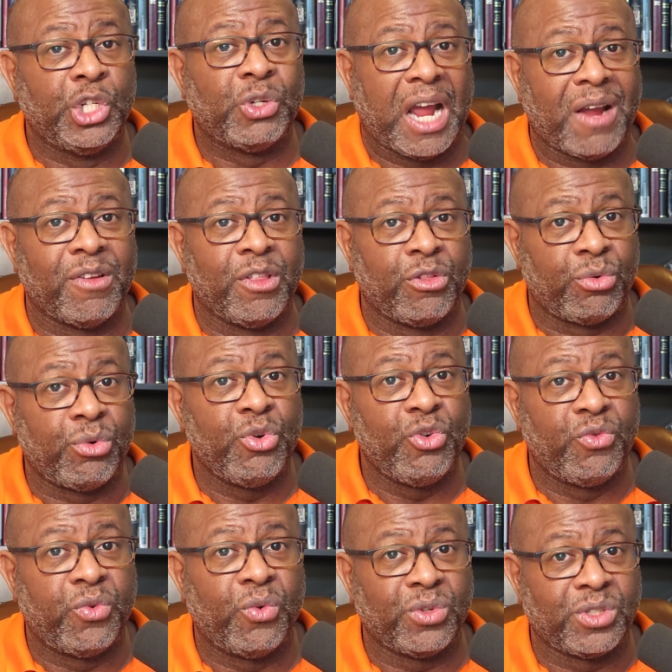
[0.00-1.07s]
driving through
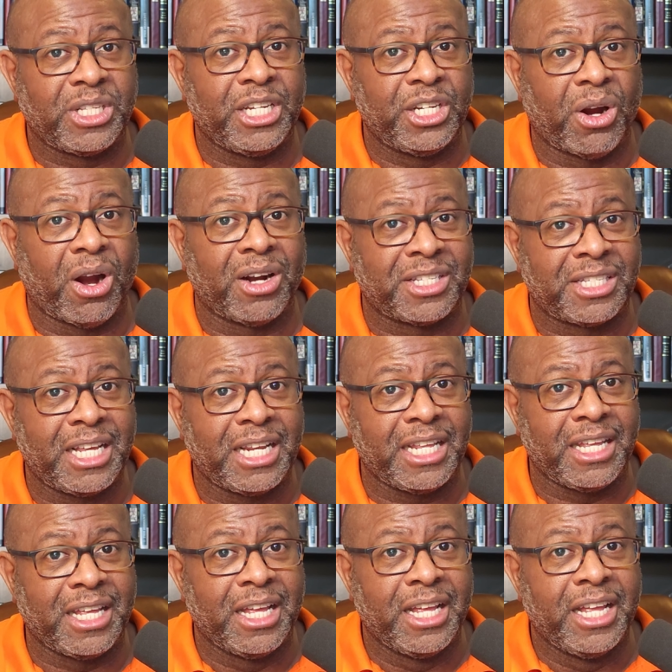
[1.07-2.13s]
full CDR
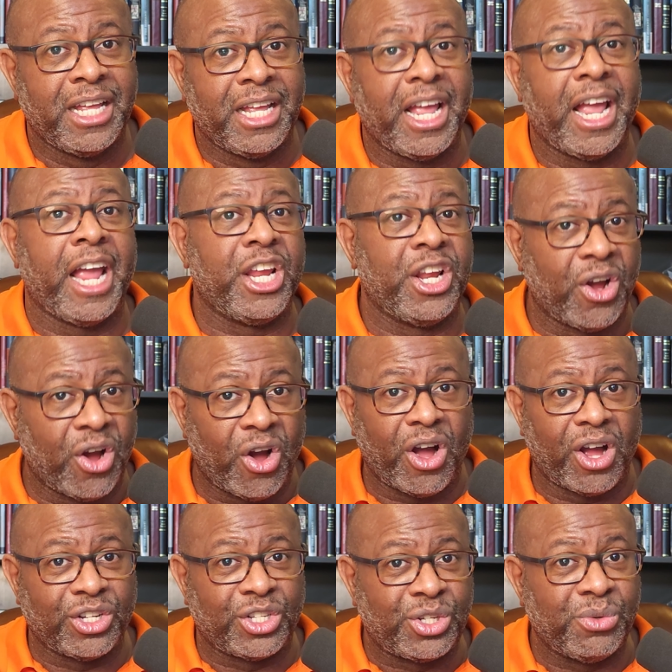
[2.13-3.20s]
city and you're
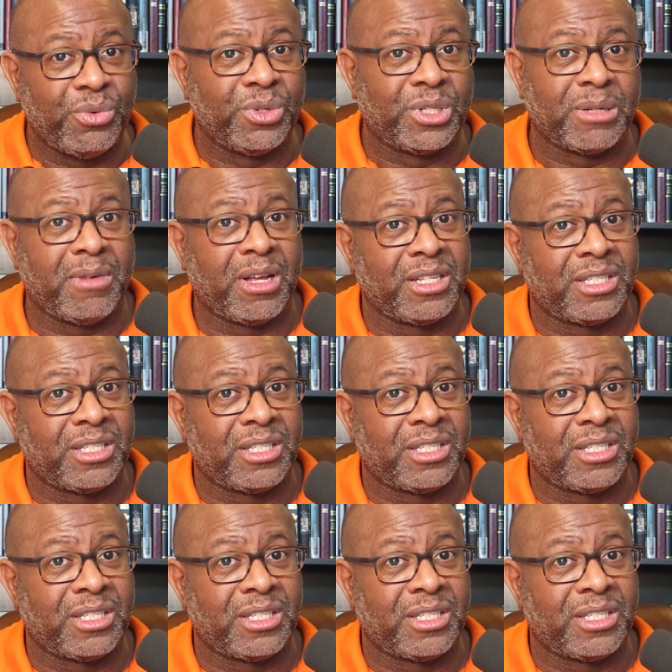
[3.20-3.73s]
on to some other